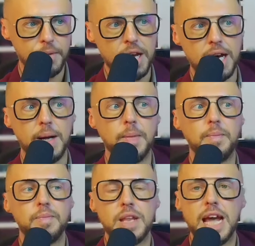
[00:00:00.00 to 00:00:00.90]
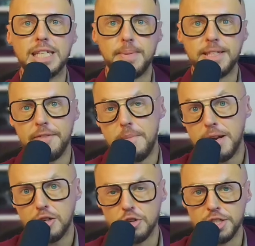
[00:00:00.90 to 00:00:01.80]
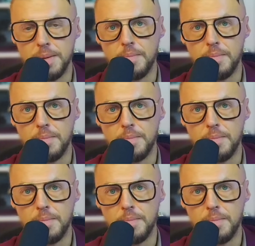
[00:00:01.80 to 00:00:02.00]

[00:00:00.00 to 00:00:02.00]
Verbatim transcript: um, expensive mentorship.